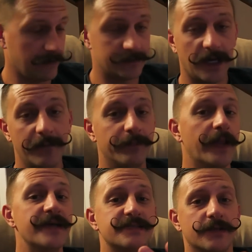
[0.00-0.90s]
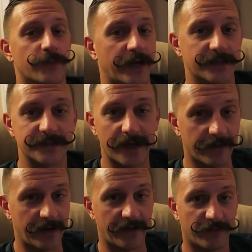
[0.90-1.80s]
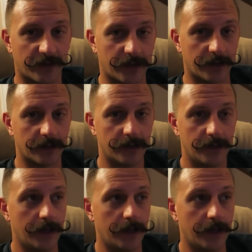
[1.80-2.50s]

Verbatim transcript: it's I Blessed the Rains Down in Africa.